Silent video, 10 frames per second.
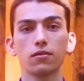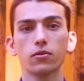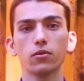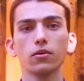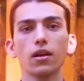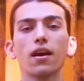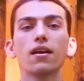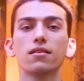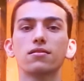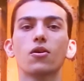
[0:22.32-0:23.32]
they do
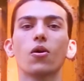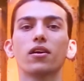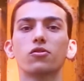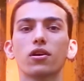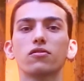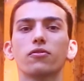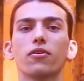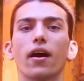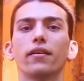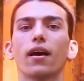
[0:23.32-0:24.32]
is go and try to
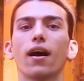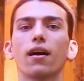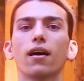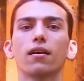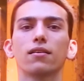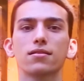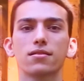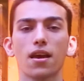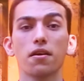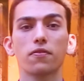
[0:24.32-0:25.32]
find a
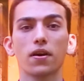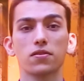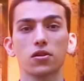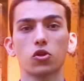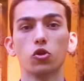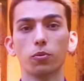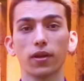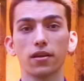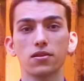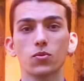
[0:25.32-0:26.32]
safe and secure
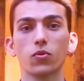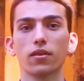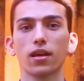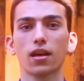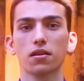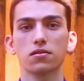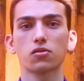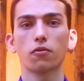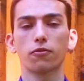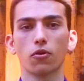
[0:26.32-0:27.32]
place where they can
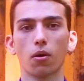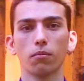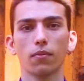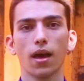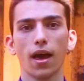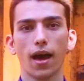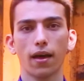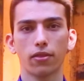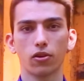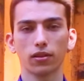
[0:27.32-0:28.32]
start from
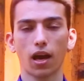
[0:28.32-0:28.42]
their